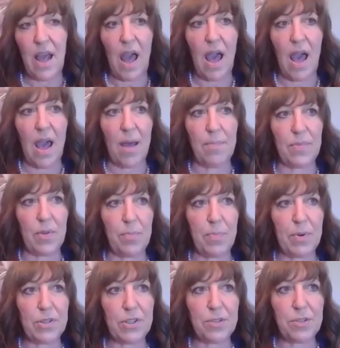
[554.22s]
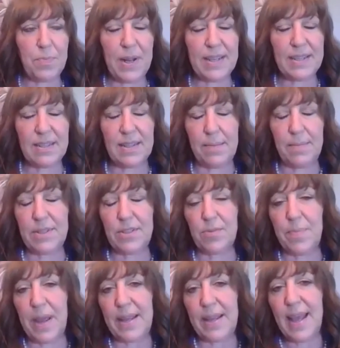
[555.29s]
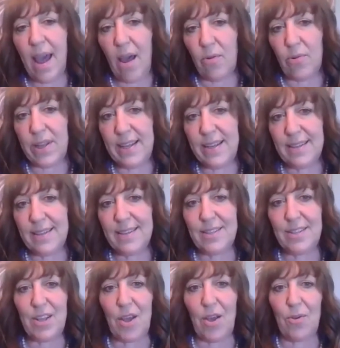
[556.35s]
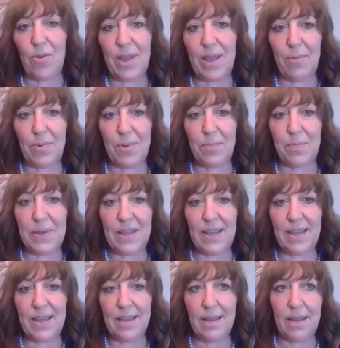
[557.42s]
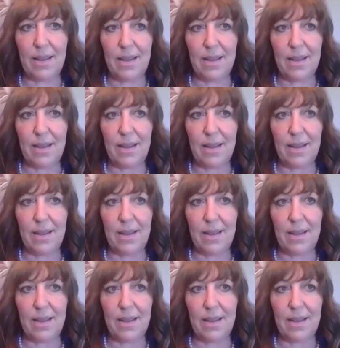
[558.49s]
The purchase price limits are by county, so it would be